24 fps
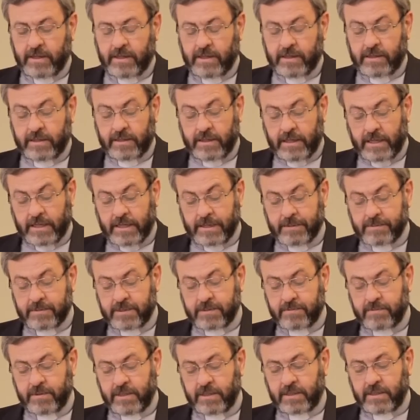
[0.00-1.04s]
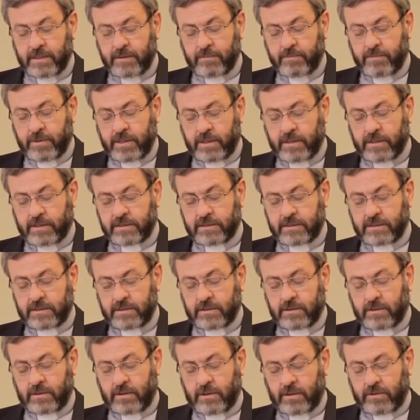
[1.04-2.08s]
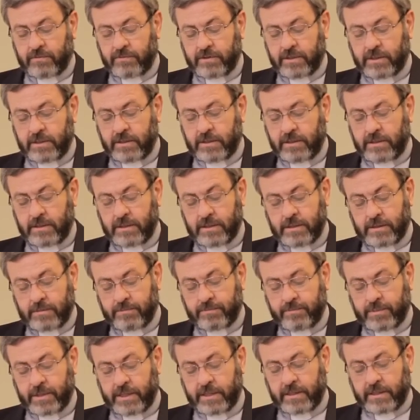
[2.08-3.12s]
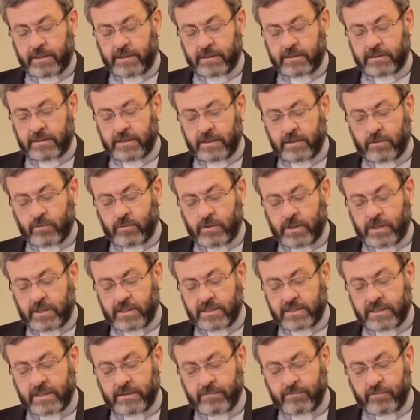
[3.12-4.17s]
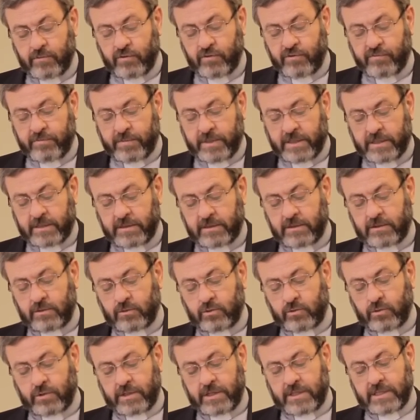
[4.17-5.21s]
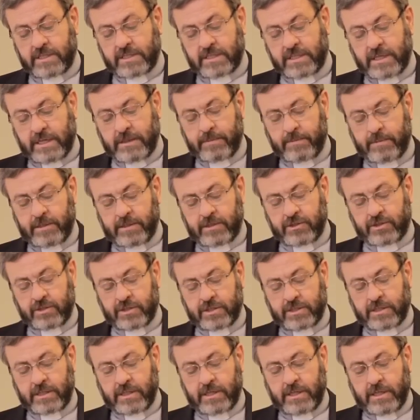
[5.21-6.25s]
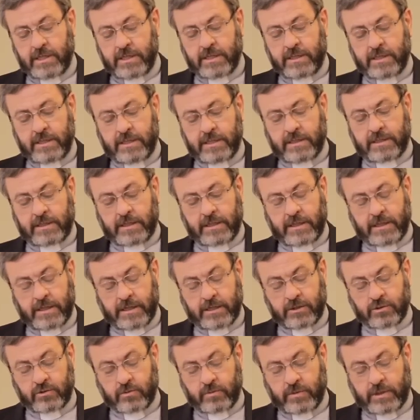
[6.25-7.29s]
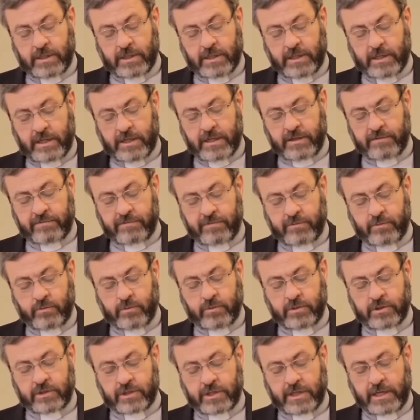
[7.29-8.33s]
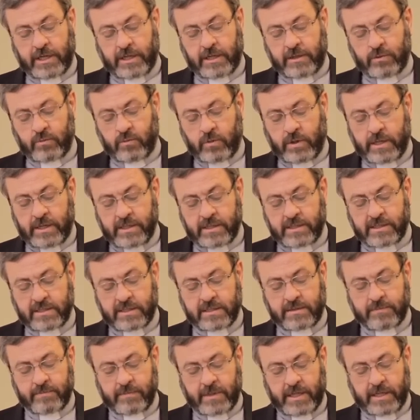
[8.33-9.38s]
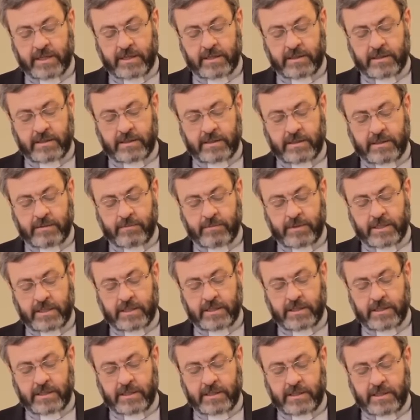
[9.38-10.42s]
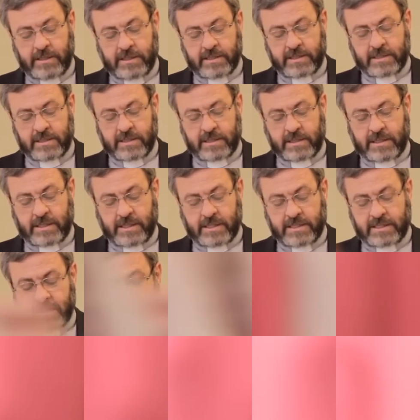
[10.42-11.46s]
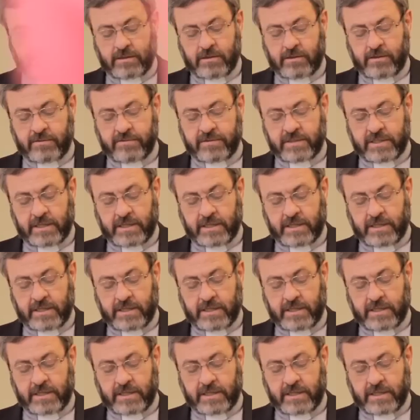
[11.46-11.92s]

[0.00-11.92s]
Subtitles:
In the Arab-speaking parts of the empire, there was a movement to re-establish the intellectual life which had once made the Middle East a center of